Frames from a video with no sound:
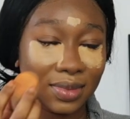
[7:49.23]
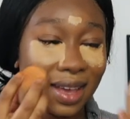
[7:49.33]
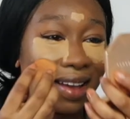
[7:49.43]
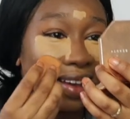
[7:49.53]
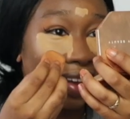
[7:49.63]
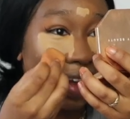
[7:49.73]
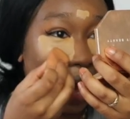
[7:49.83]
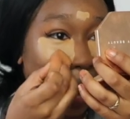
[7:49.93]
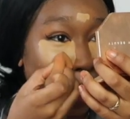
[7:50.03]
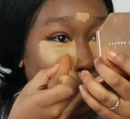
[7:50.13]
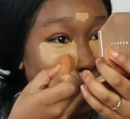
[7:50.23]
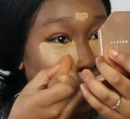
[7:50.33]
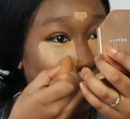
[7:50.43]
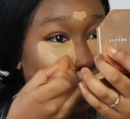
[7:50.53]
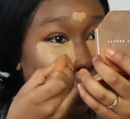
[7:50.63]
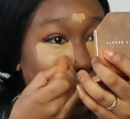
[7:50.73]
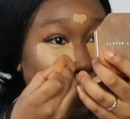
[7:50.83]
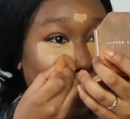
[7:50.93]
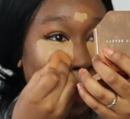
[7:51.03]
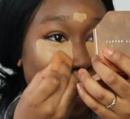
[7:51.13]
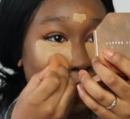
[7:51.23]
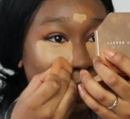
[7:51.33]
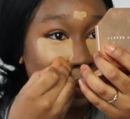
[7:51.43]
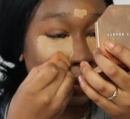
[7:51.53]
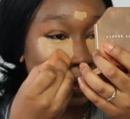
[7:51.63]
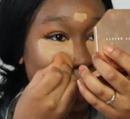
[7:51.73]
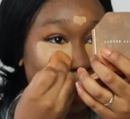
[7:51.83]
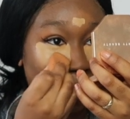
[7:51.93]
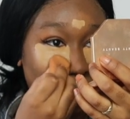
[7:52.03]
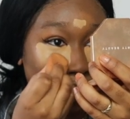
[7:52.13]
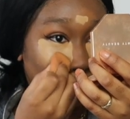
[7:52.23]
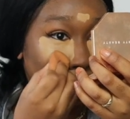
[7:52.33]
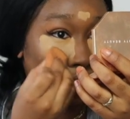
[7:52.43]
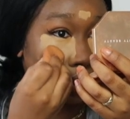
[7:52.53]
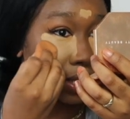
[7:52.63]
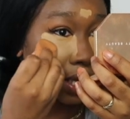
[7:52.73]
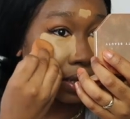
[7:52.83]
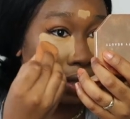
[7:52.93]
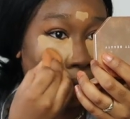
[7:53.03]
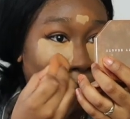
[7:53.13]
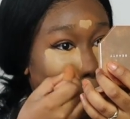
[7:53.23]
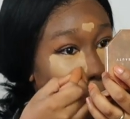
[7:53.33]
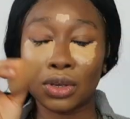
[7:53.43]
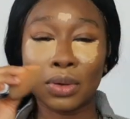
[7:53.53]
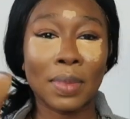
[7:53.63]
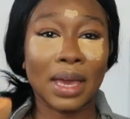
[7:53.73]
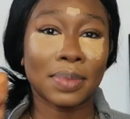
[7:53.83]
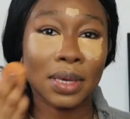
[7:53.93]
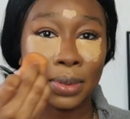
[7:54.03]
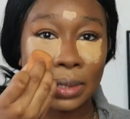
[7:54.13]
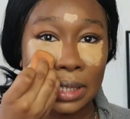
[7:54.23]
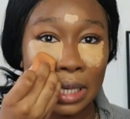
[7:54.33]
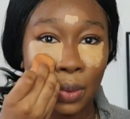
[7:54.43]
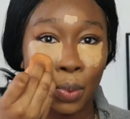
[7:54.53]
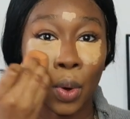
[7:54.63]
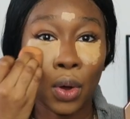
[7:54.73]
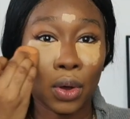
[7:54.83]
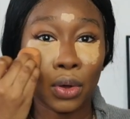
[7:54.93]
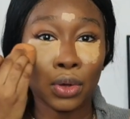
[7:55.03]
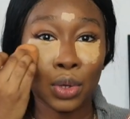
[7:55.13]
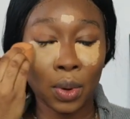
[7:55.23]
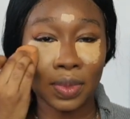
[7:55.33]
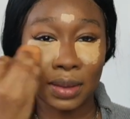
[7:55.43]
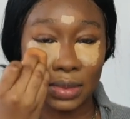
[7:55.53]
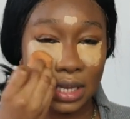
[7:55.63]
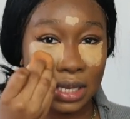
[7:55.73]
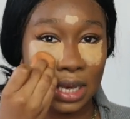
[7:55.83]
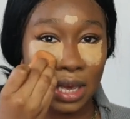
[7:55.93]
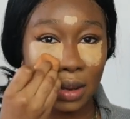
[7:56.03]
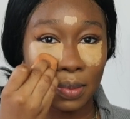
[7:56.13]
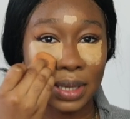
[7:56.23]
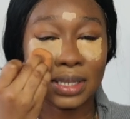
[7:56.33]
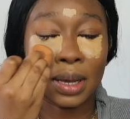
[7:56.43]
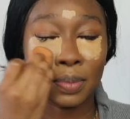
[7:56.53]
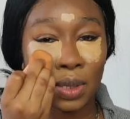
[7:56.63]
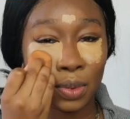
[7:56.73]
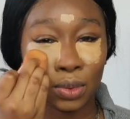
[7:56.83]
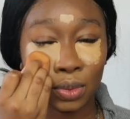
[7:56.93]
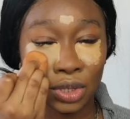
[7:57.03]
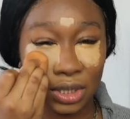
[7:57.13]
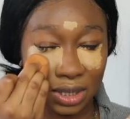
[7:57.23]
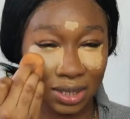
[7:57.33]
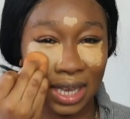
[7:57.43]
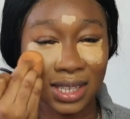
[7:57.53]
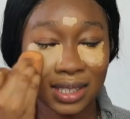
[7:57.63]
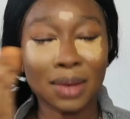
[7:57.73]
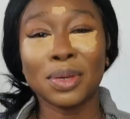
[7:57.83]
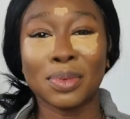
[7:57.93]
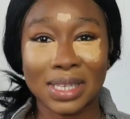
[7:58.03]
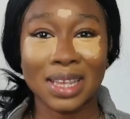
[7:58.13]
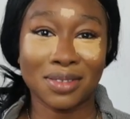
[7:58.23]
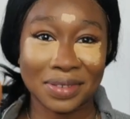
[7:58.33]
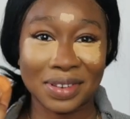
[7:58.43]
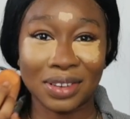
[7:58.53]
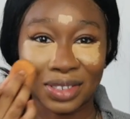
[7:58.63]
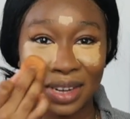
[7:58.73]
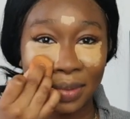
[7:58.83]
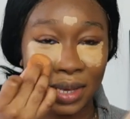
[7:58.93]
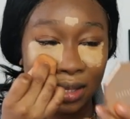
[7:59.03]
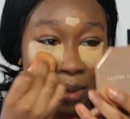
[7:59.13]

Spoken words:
And I think that happens all the time. Like you just think that you make people see what you want them to see, but some people see through you. Do you know what I mean?